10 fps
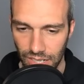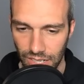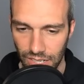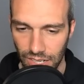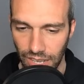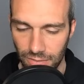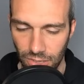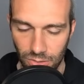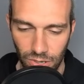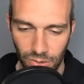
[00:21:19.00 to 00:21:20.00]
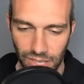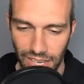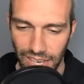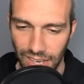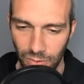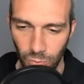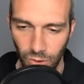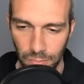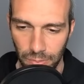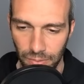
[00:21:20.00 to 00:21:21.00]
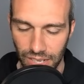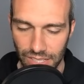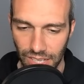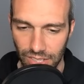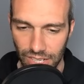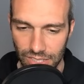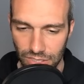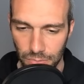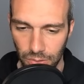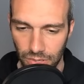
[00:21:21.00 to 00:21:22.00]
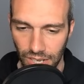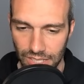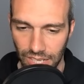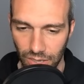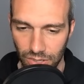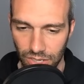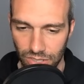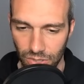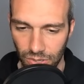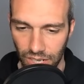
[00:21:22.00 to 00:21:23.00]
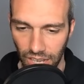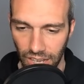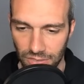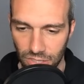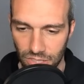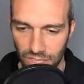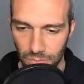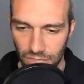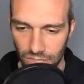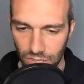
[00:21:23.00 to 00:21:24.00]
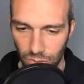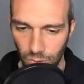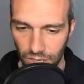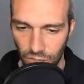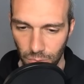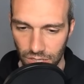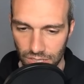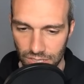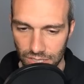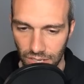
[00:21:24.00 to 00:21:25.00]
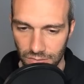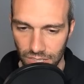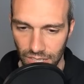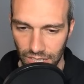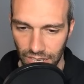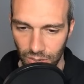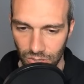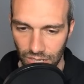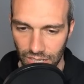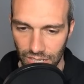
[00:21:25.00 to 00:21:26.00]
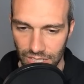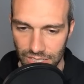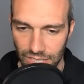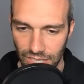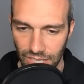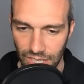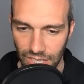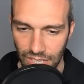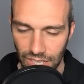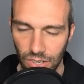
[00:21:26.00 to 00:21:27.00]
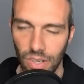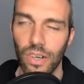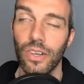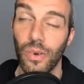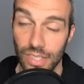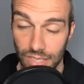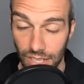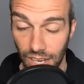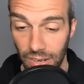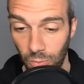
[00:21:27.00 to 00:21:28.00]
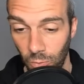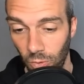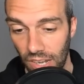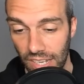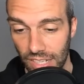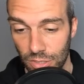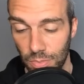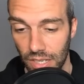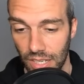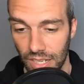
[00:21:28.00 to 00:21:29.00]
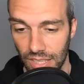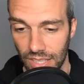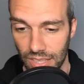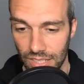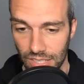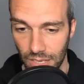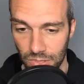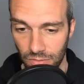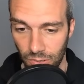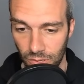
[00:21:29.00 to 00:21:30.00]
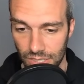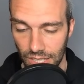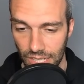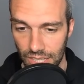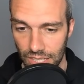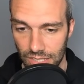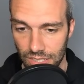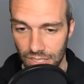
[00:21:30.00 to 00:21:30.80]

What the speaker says: Gonna have to throw, yeah, another icicle spear would not take out here, so gonna have to just dump this earthquake, hoping this is enough to take out, and it is. Oh no, it's not. 1 HP, and then this game's over once they land this.